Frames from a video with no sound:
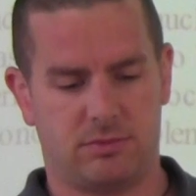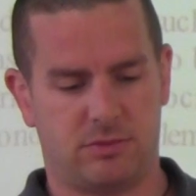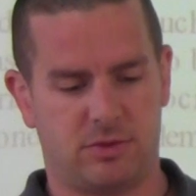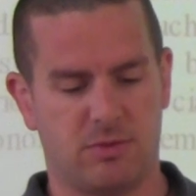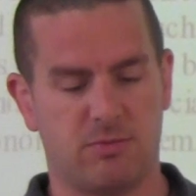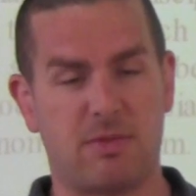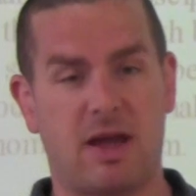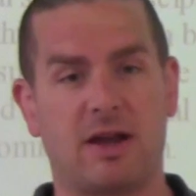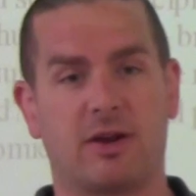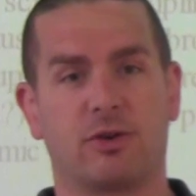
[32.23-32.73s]

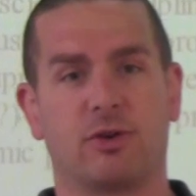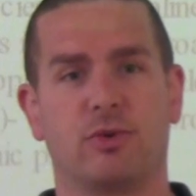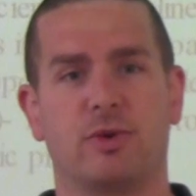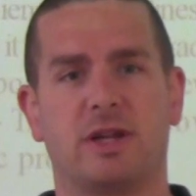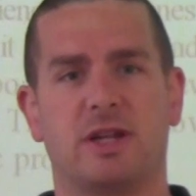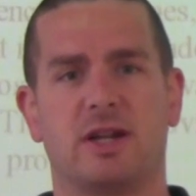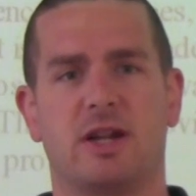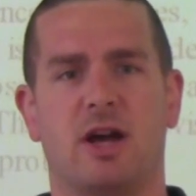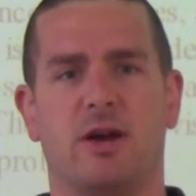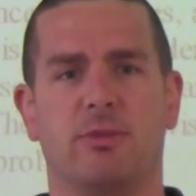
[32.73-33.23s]

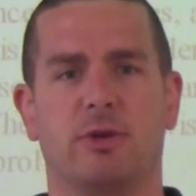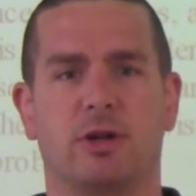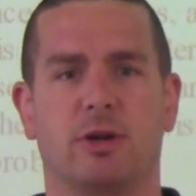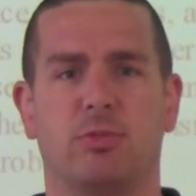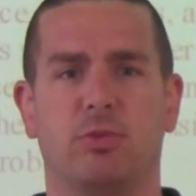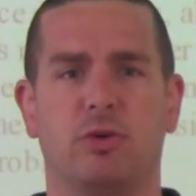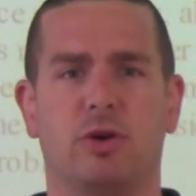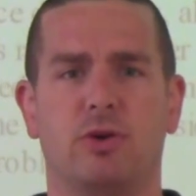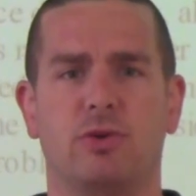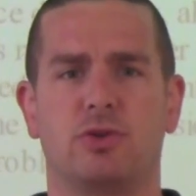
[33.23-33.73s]
macroeconomic
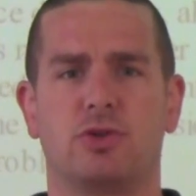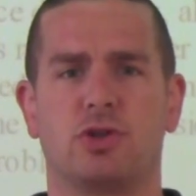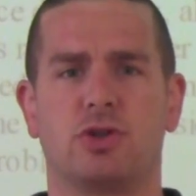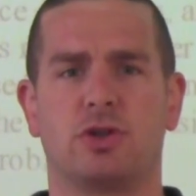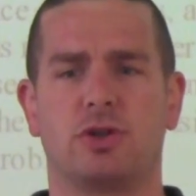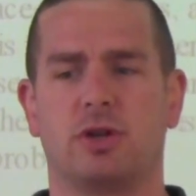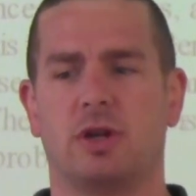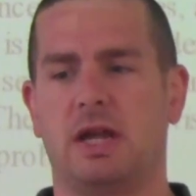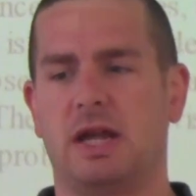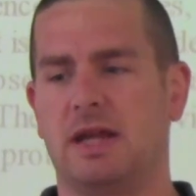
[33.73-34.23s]
approach,
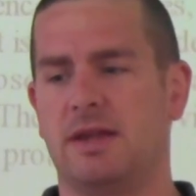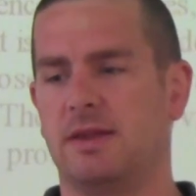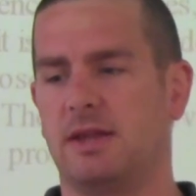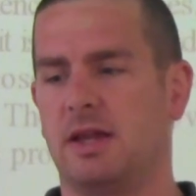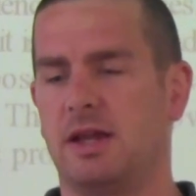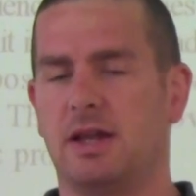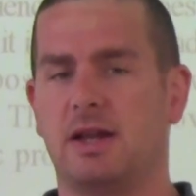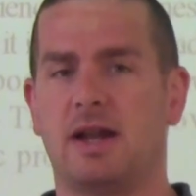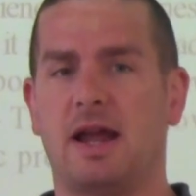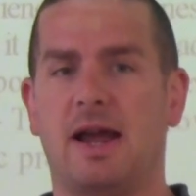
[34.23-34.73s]
and
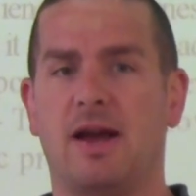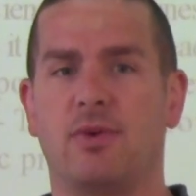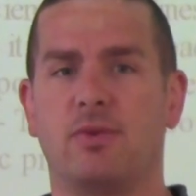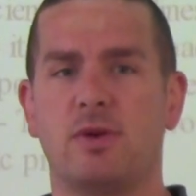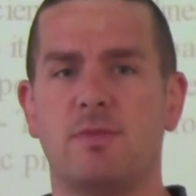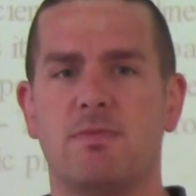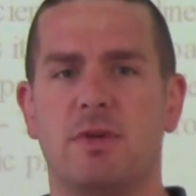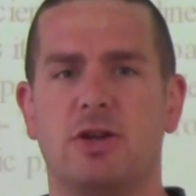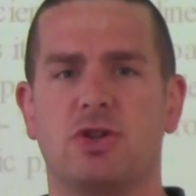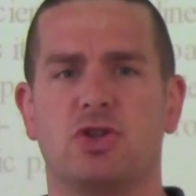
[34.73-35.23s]
then how
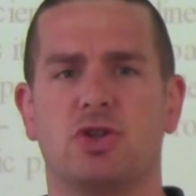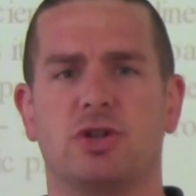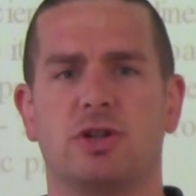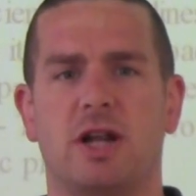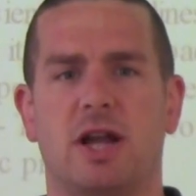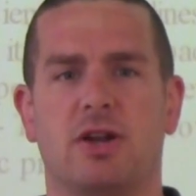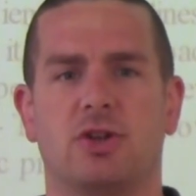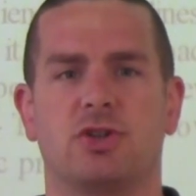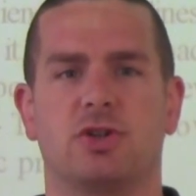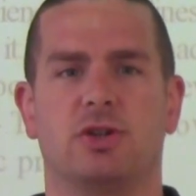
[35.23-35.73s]
we measure
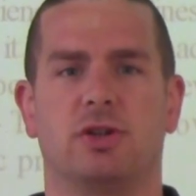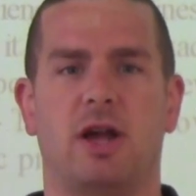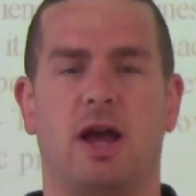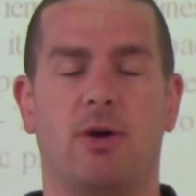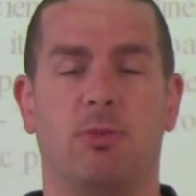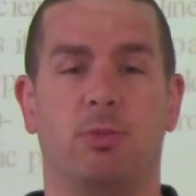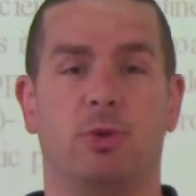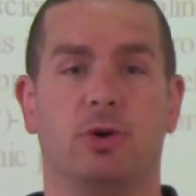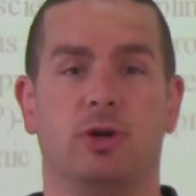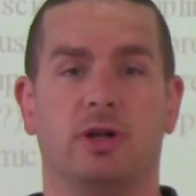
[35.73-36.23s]
national
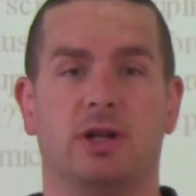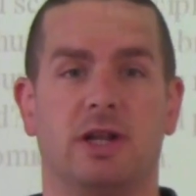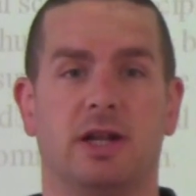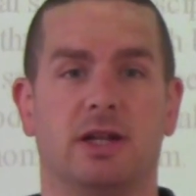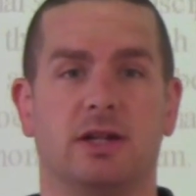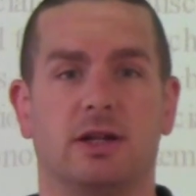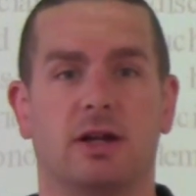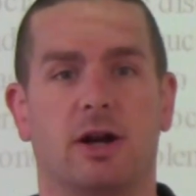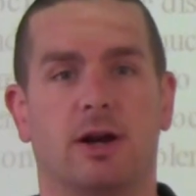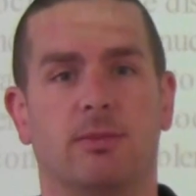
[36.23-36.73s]
output and
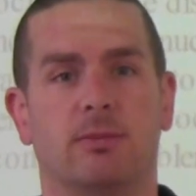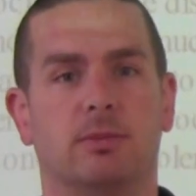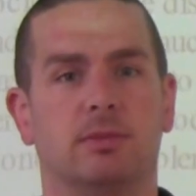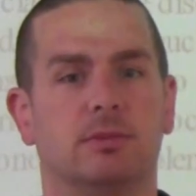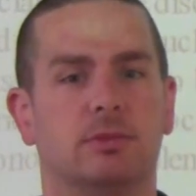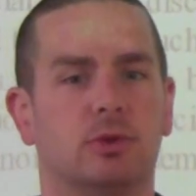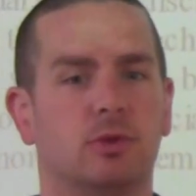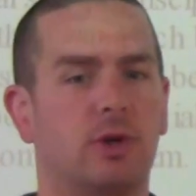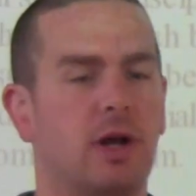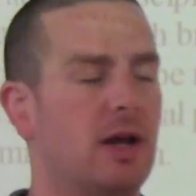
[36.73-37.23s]
income,
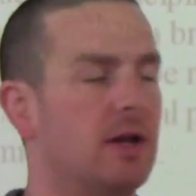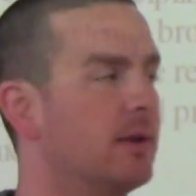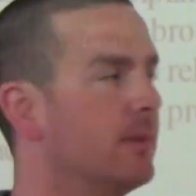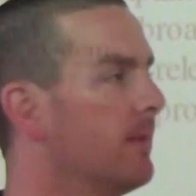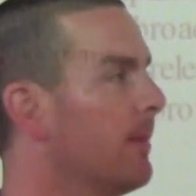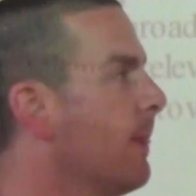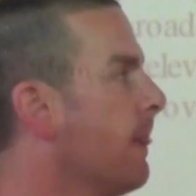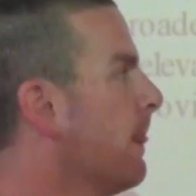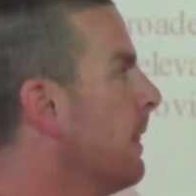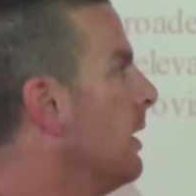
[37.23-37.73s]
okay?
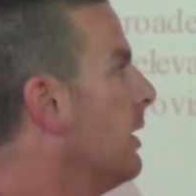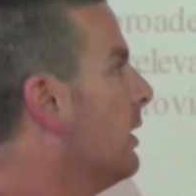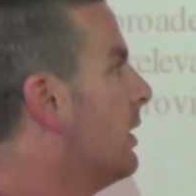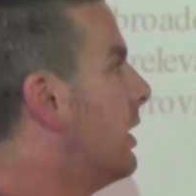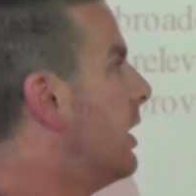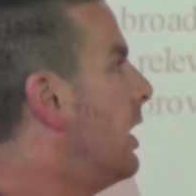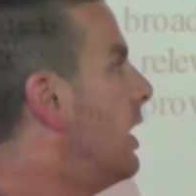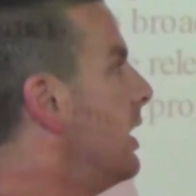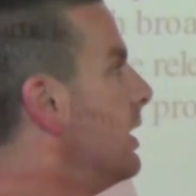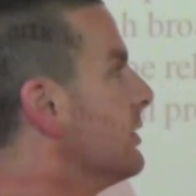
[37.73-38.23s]

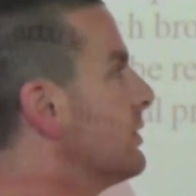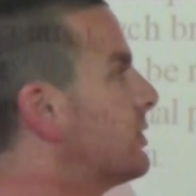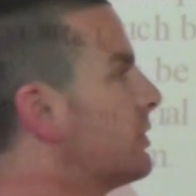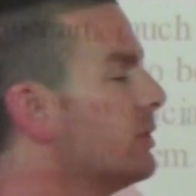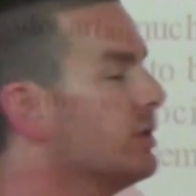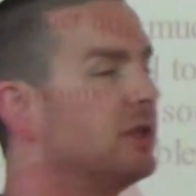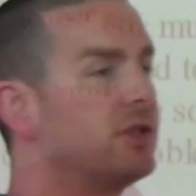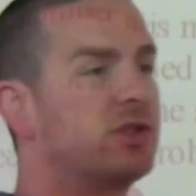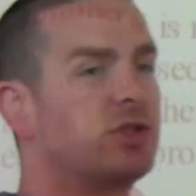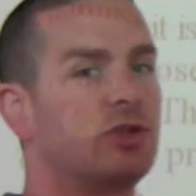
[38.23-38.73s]

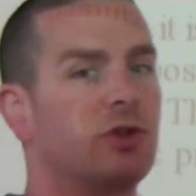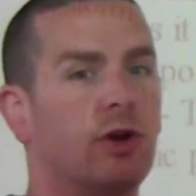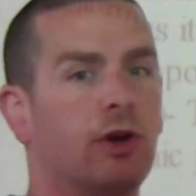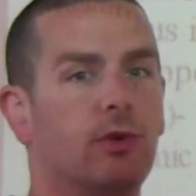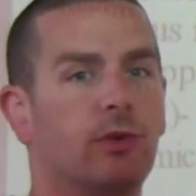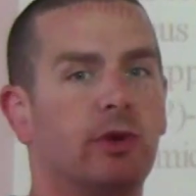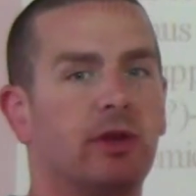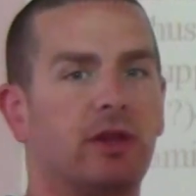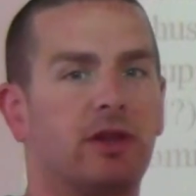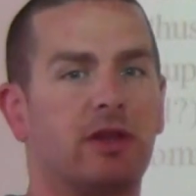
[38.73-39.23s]
So let's
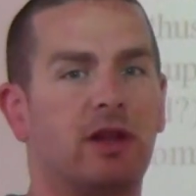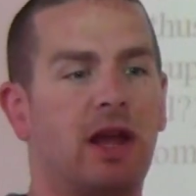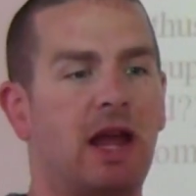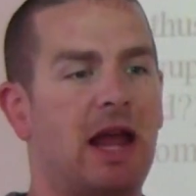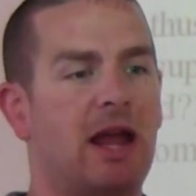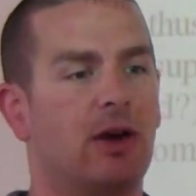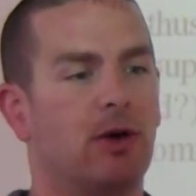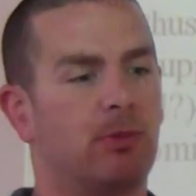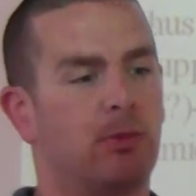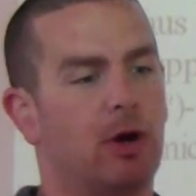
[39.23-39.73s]
start with
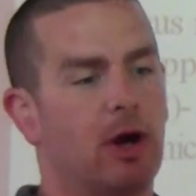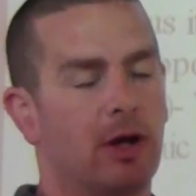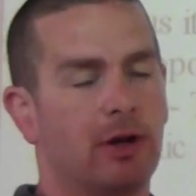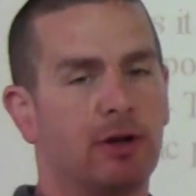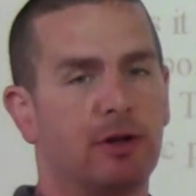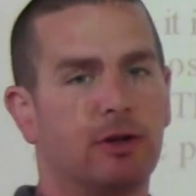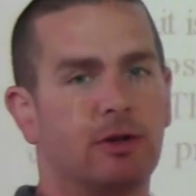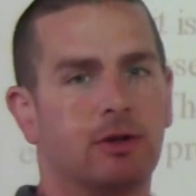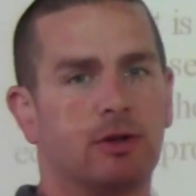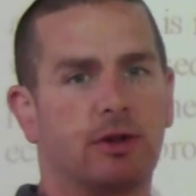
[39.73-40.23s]

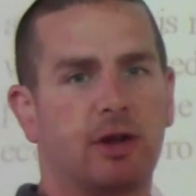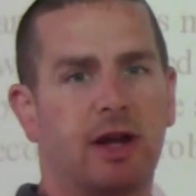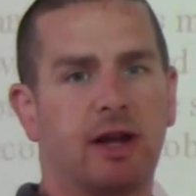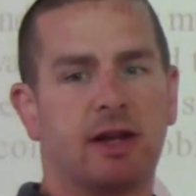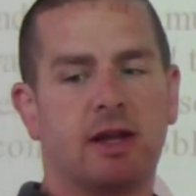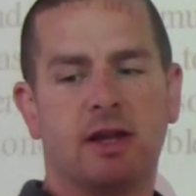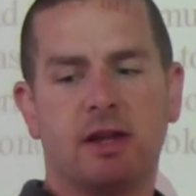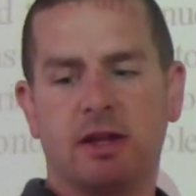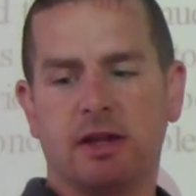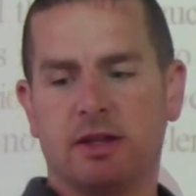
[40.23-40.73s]
Heilbronner,
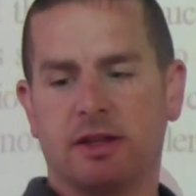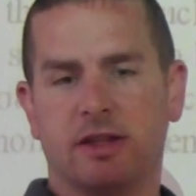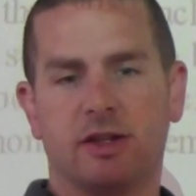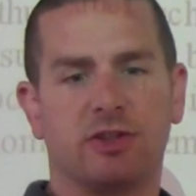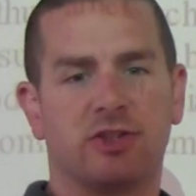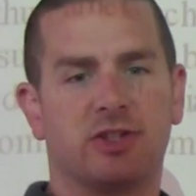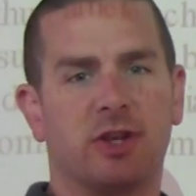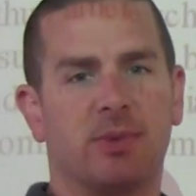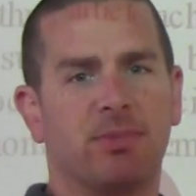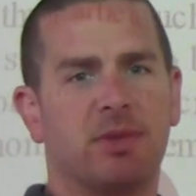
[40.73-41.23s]
okay?
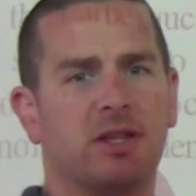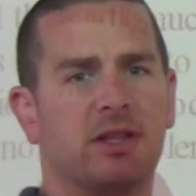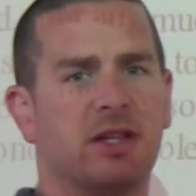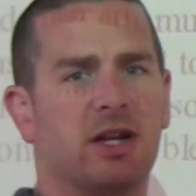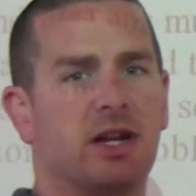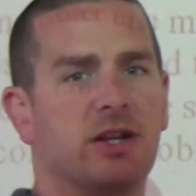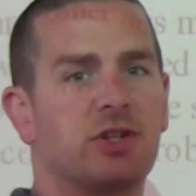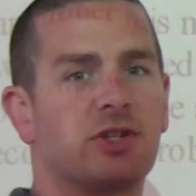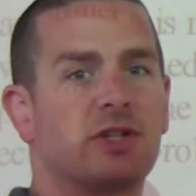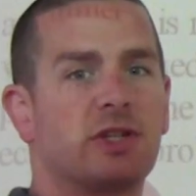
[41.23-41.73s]
There's something
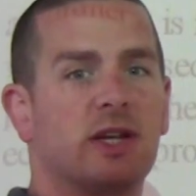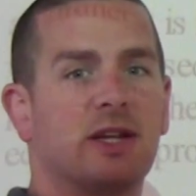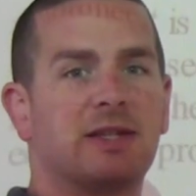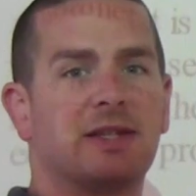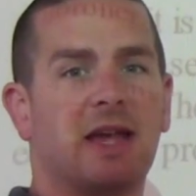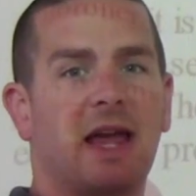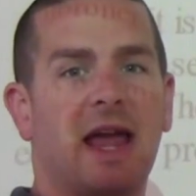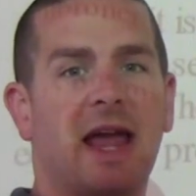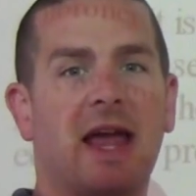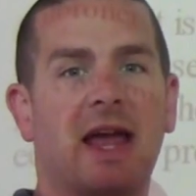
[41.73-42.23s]
that I'd just like
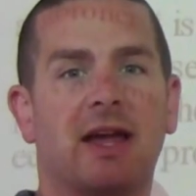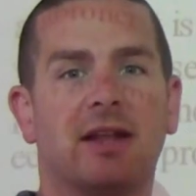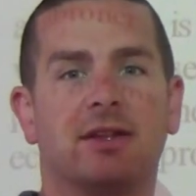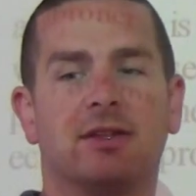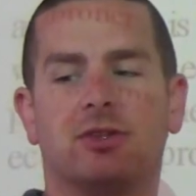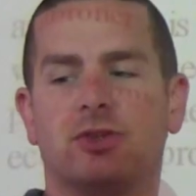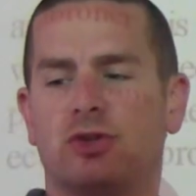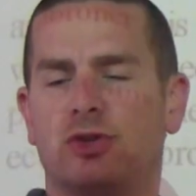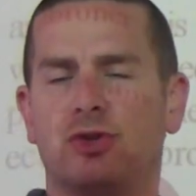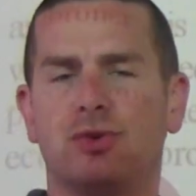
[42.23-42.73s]
to
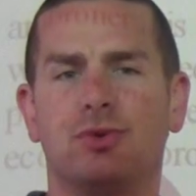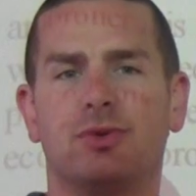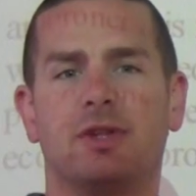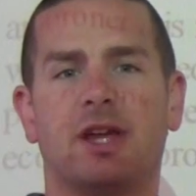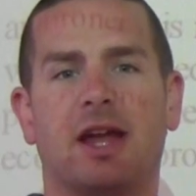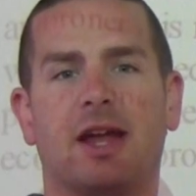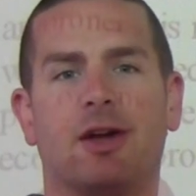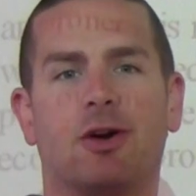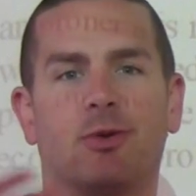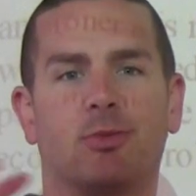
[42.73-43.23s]
add to the
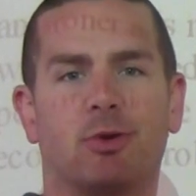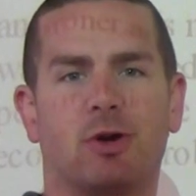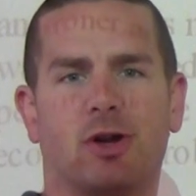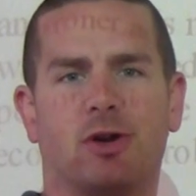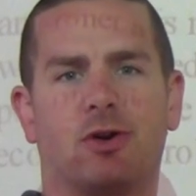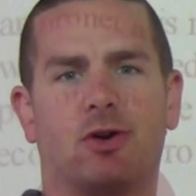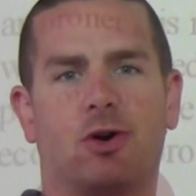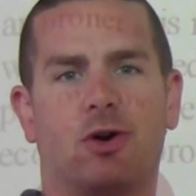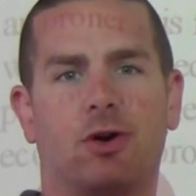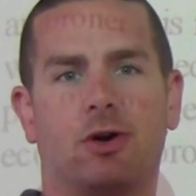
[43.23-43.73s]

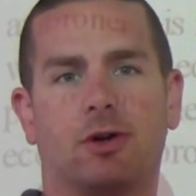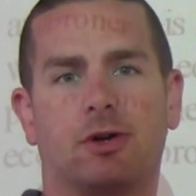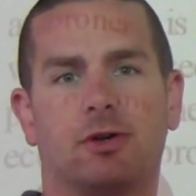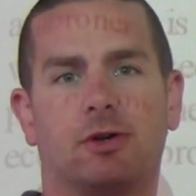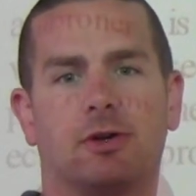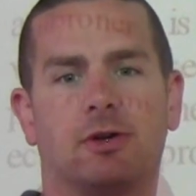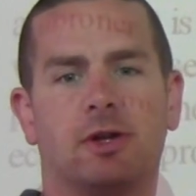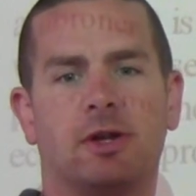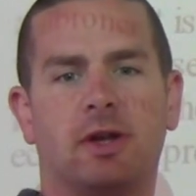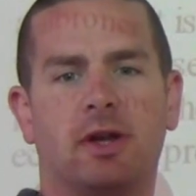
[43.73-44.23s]
Heilbronner
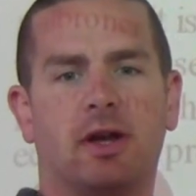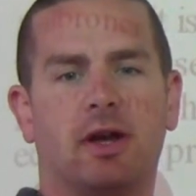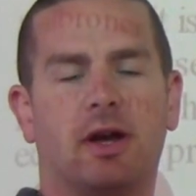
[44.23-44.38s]
article